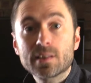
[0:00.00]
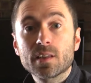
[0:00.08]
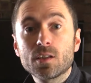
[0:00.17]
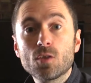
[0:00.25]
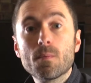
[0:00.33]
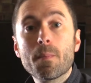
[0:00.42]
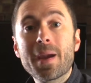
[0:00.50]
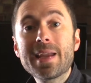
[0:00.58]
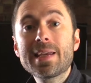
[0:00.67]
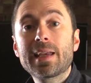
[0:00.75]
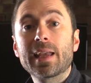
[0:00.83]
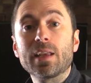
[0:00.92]
that you
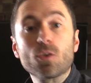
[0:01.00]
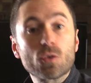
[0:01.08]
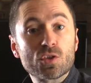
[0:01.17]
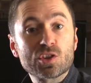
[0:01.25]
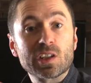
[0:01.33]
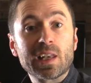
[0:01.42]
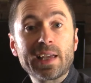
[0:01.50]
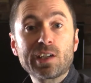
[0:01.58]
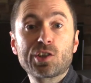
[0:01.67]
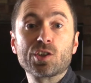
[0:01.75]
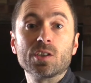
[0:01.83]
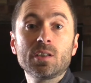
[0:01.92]
make in your
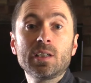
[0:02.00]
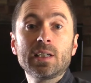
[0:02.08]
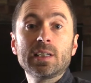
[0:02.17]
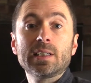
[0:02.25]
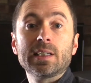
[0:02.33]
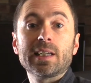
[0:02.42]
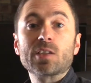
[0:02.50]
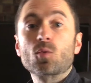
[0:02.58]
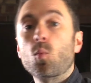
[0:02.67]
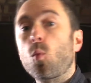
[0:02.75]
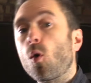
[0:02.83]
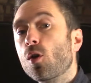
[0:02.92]
selection is
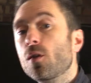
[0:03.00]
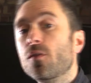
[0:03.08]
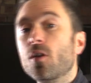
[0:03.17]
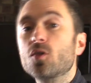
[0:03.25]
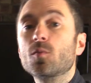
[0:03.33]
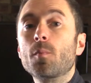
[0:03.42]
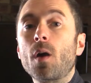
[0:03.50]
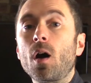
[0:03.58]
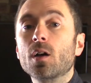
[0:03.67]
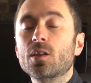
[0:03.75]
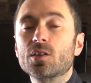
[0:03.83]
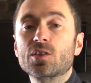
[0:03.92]
one of those
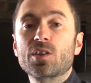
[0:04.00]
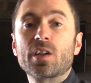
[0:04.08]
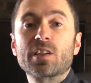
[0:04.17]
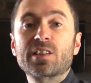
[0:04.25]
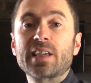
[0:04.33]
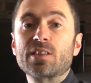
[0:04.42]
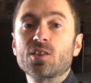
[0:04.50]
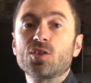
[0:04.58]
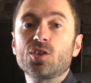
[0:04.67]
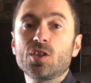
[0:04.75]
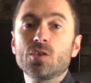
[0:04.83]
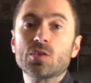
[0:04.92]
markers that assessors
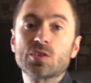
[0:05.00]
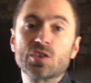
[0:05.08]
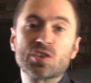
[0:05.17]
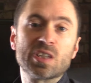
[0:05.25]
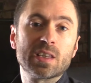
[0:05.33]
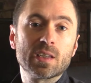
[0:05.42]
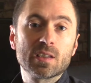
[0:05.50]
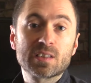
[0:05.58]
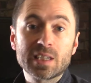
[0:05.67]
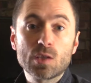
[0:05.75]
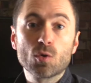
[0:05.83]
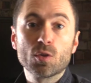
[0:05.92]
use to see
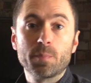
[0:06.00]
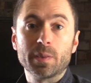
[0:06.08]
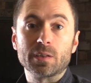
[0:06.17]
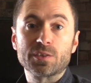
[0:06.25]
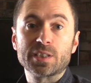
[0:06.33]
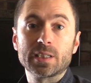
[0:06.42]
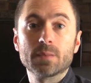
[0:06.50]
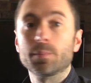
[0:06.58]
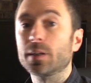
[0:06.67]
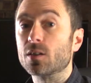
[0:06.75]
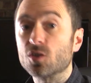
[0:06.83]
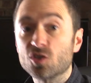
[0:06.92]
your ability,
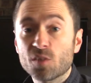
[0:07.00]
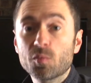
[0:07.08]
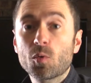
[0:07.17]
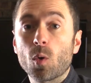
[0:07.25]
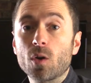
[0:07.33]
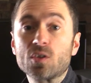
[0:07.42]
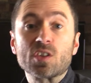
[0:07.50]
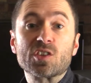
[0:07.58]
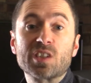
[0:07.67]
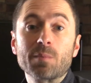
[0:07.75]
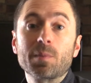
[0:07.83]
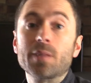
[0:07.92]
because some quotes are
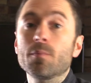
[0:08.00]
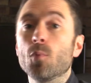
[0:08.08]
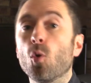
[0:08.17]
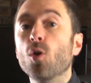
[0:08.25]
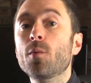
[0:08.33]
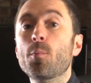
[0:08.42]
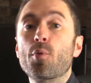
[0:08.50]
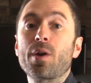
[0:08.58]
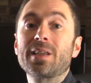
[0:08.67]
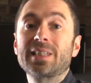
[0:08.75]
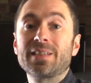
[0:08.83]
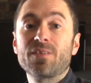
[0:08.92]
simply more
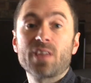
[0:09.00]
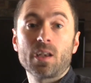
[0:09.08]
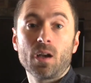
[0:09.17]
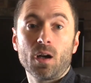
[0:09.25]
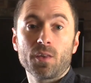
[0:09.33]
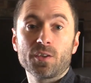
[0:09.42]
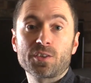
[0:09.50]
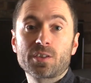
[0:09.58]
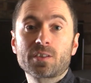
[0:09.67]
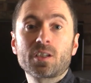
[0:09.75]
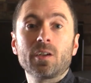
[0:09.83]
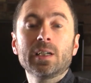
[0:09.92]
impressive than others.
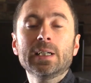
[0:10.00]
So